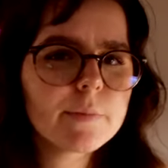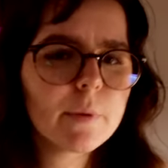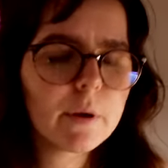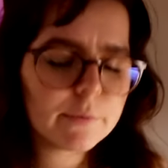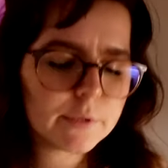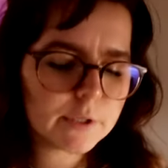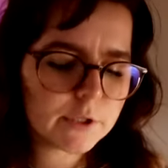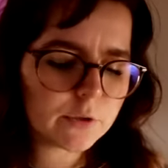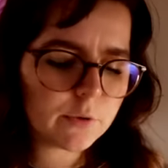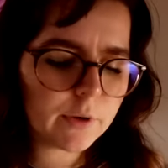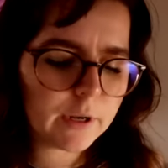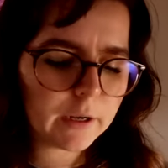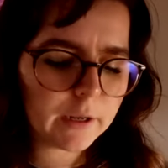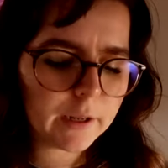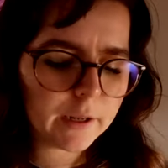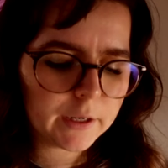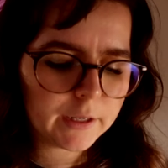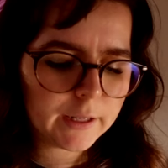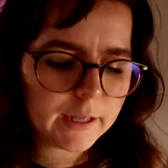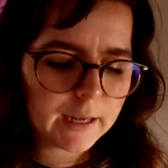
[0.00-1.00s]
but I was enjoying
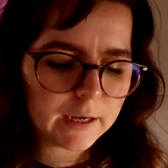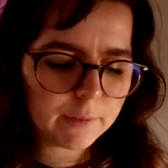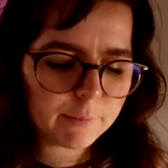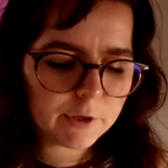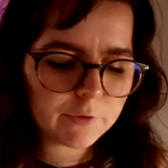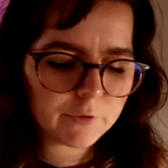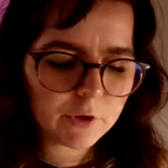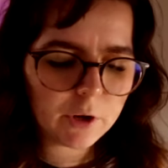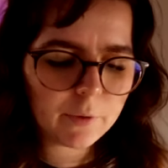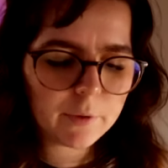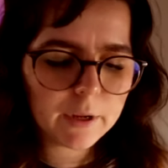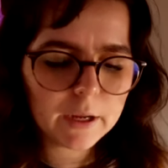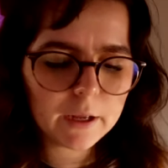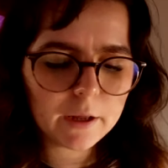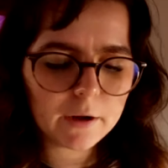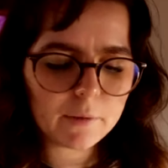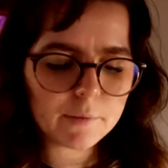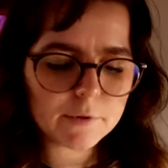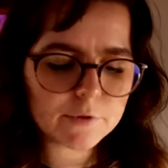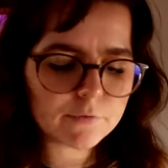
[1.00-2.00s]
like the element of going.
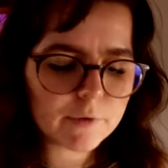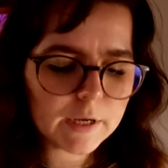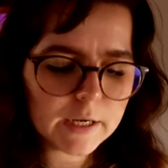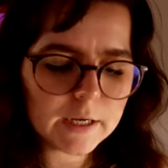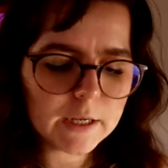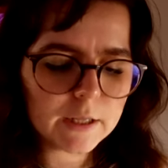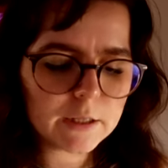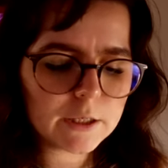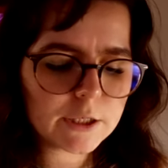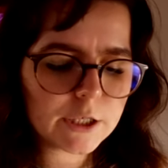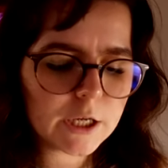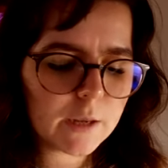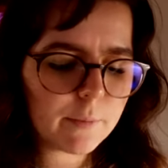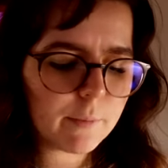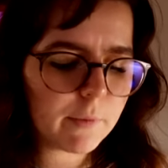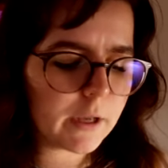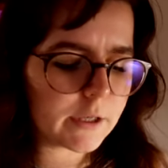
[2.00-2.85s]
And I was reading at the gym.